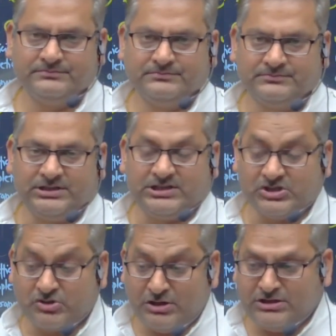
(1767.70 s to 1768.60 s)
It
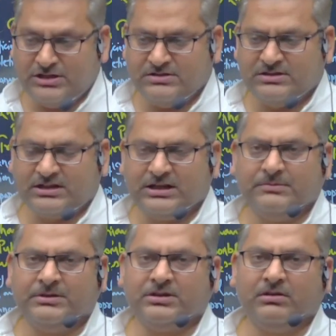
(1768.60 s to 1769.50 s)
strengthens the
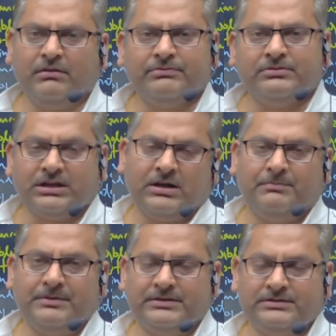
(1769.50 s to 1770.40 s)
credibility of the
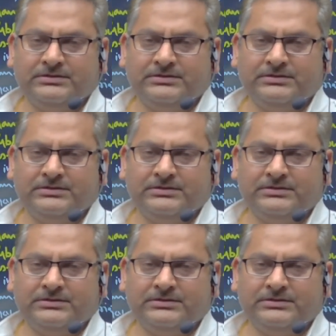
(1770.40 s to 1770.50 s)
government.